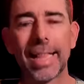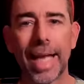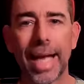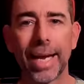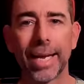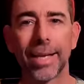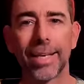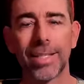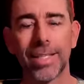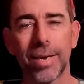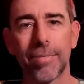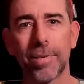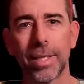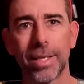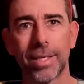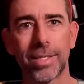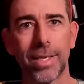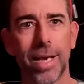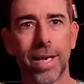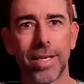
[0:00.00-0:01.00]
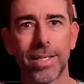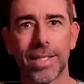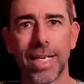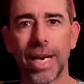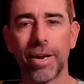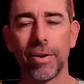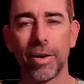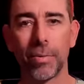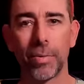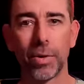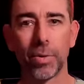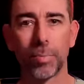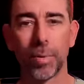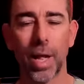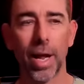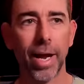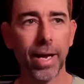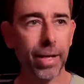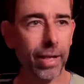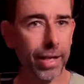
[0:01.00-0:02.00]
that, because everything's kind of scary when you're
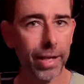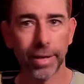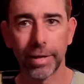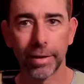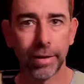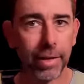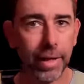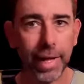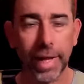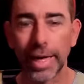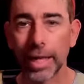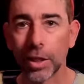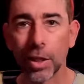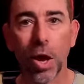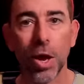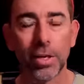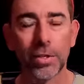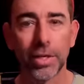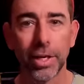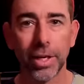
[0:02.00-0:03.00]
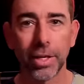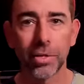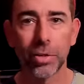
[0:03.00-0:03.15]
blind, like getting lost in a